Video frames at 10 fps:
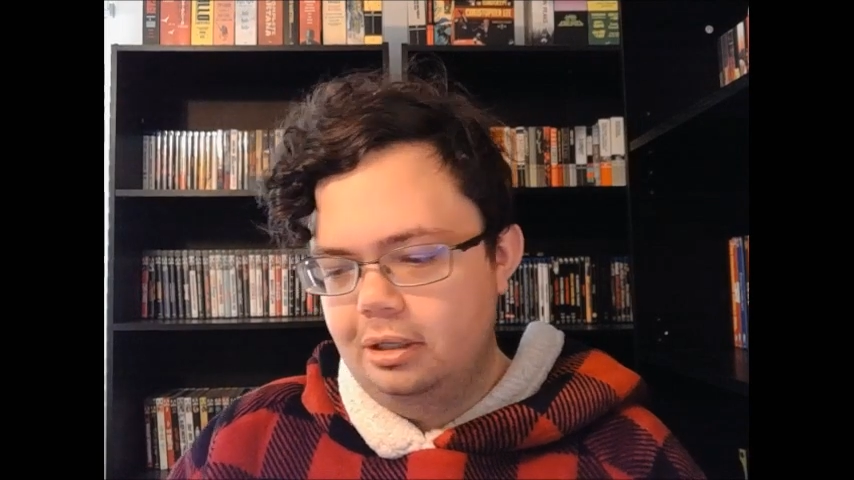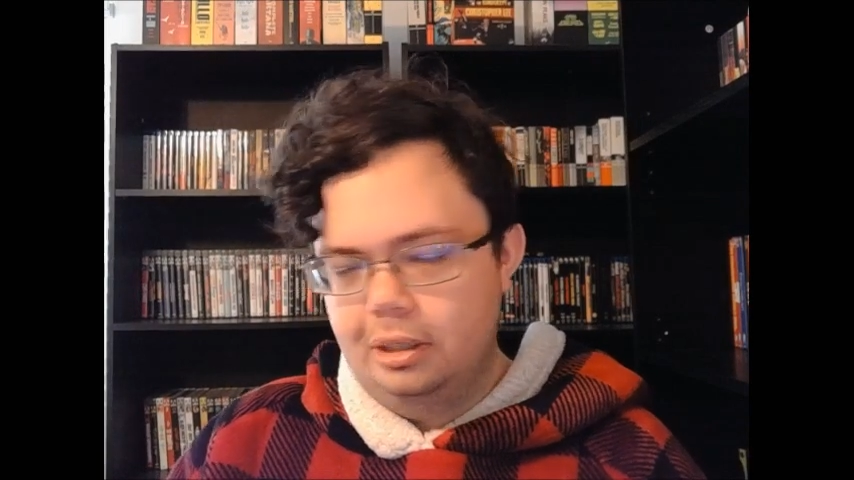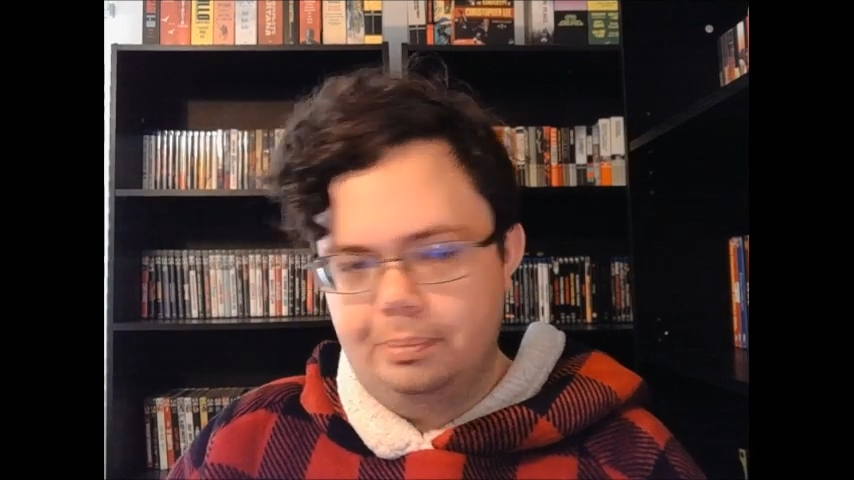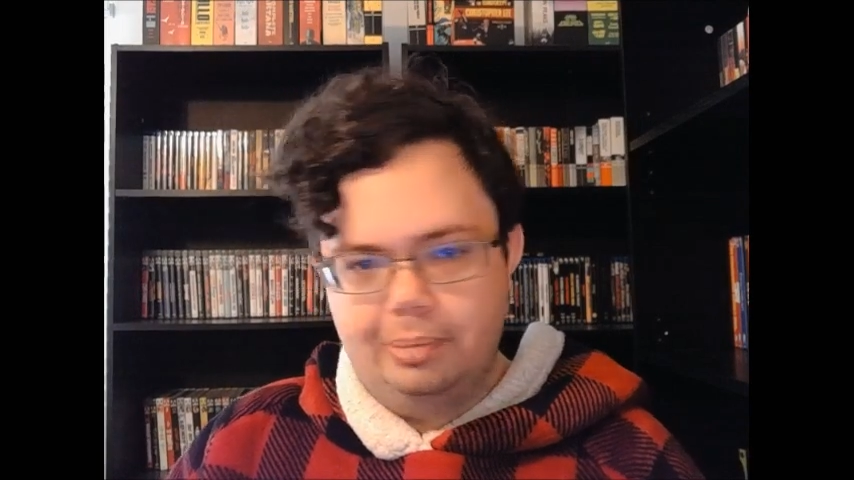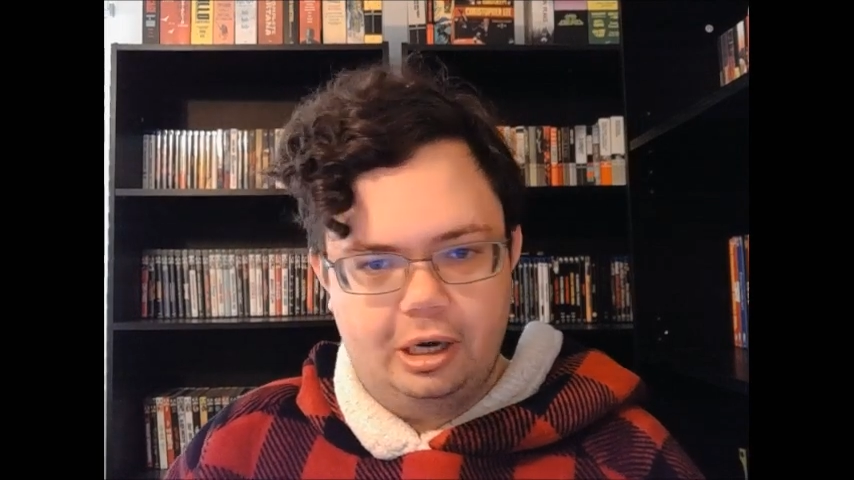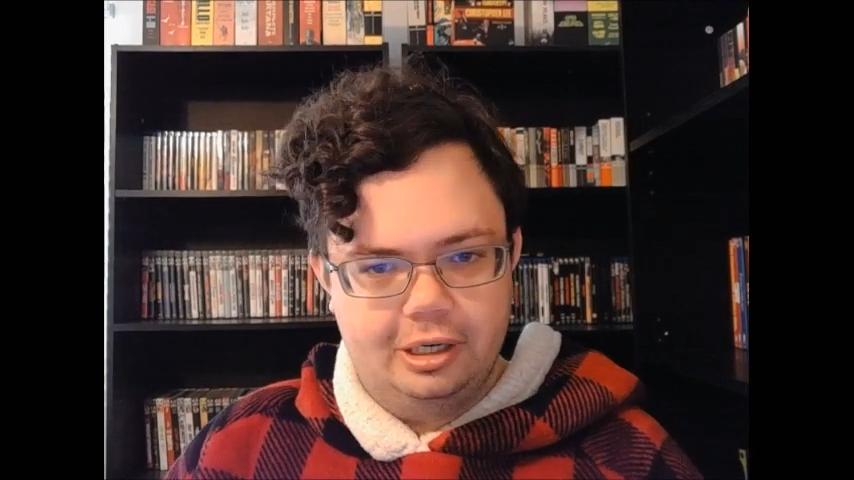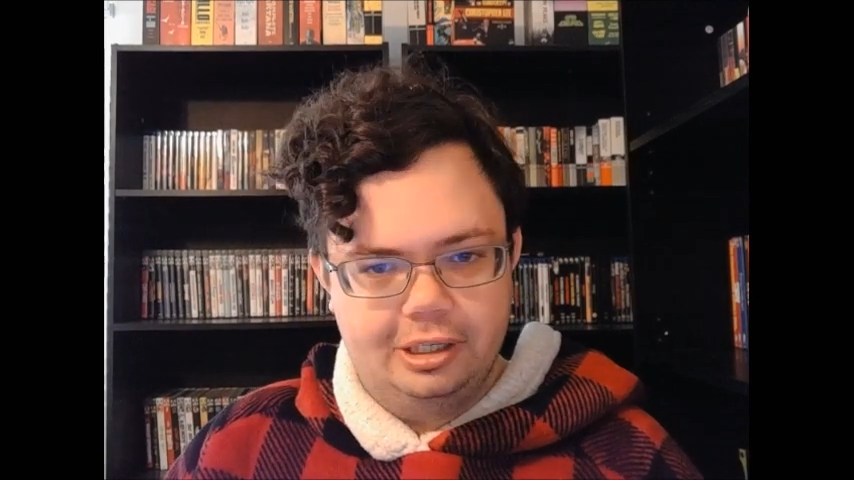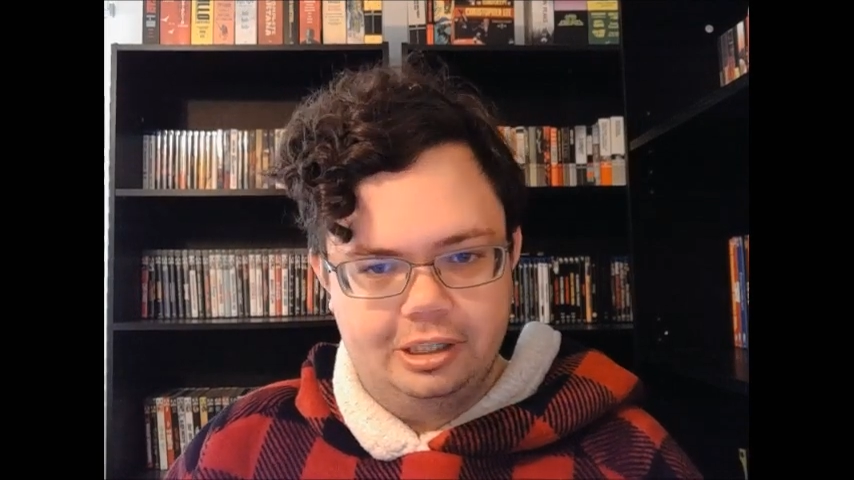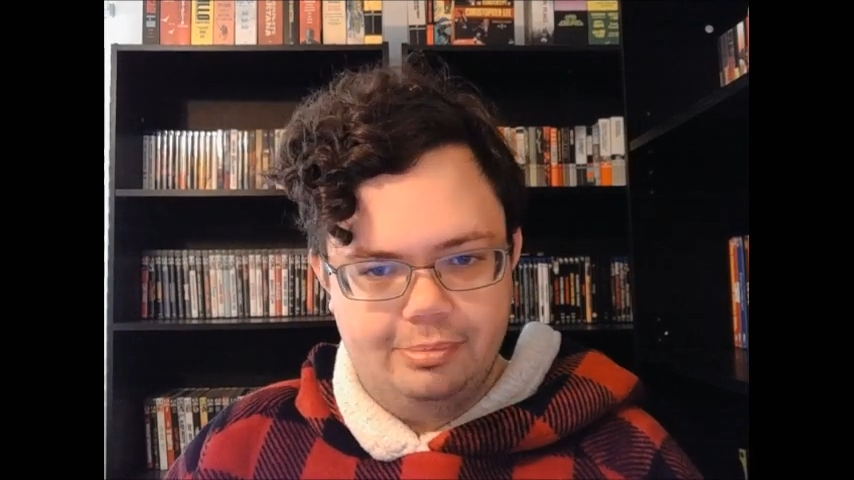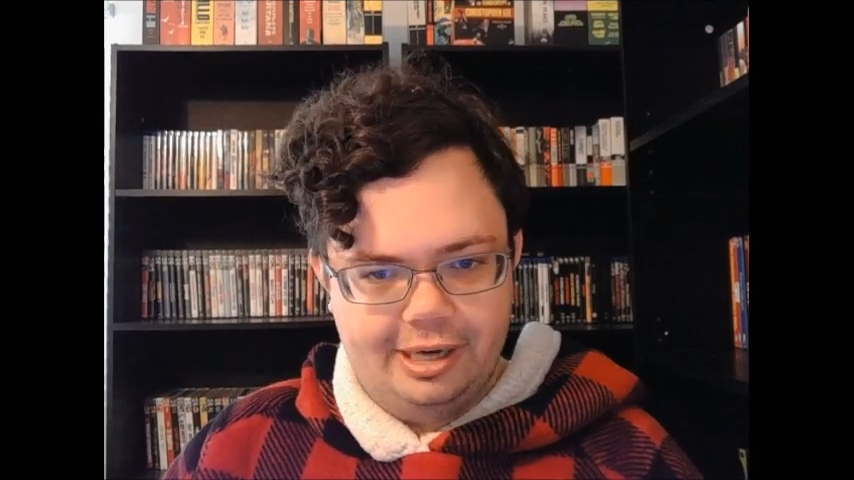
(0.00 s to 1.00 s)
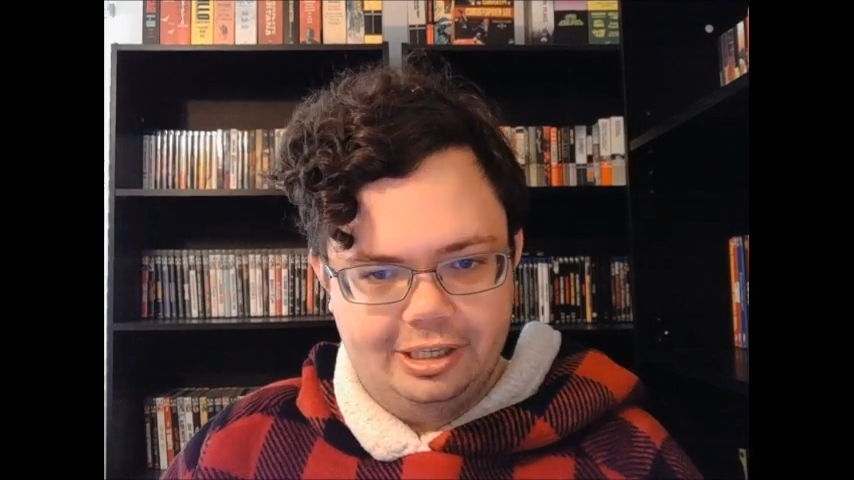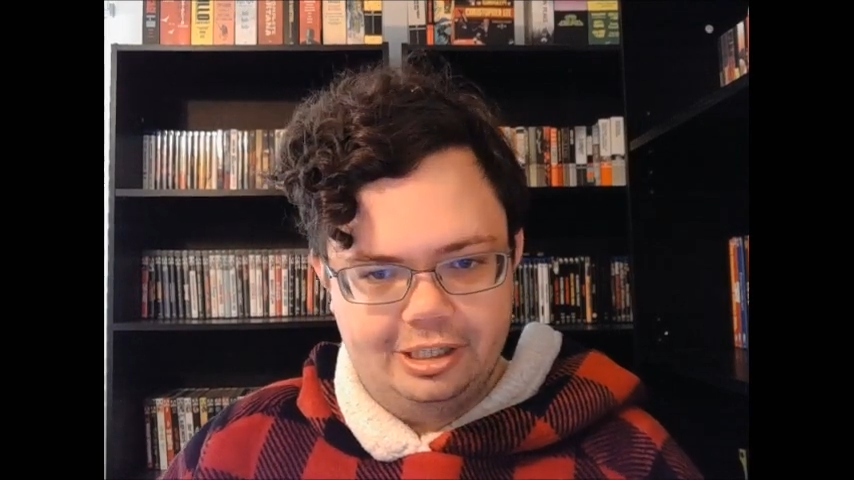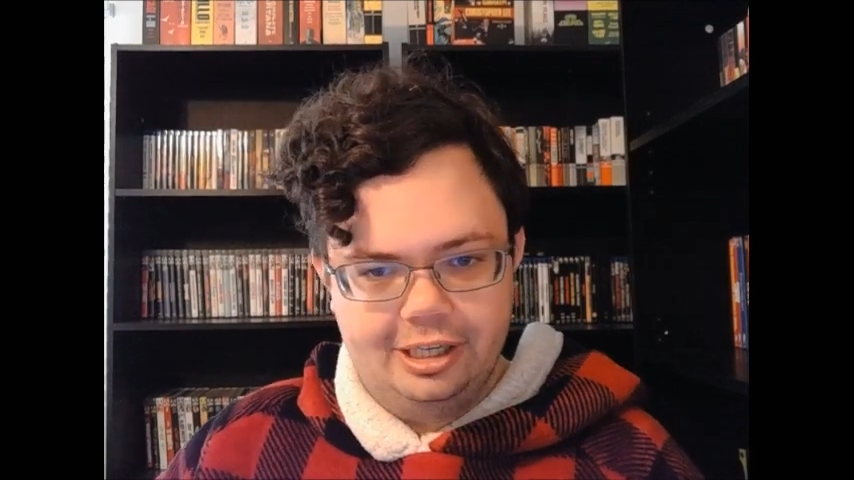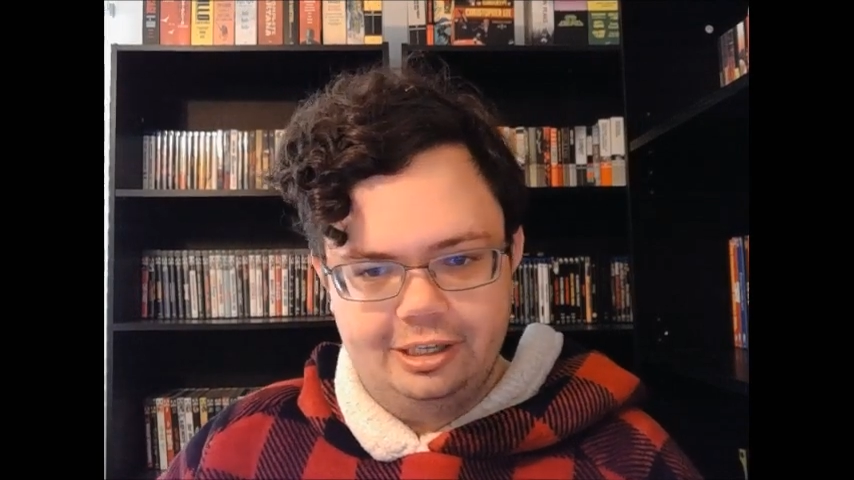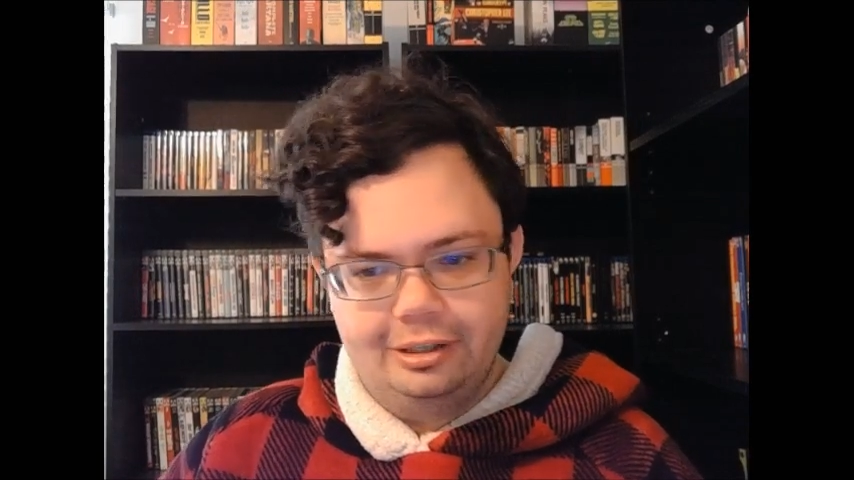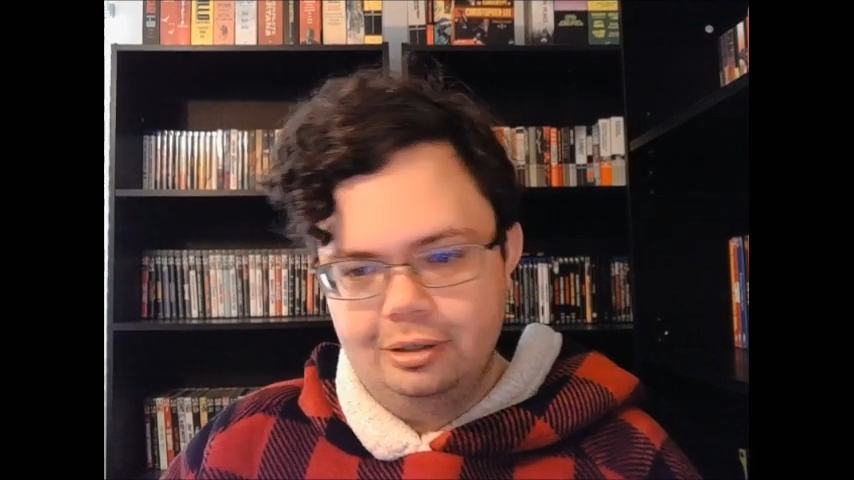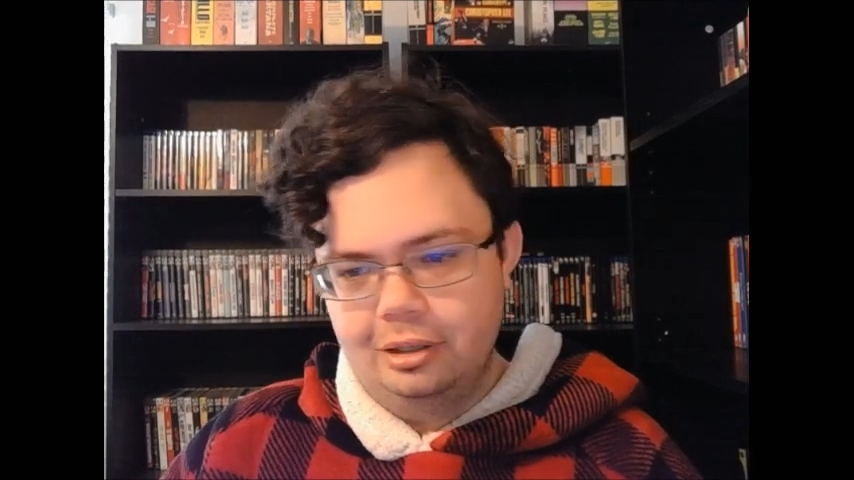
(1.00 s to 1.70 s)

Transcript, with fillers: the plot is amazing.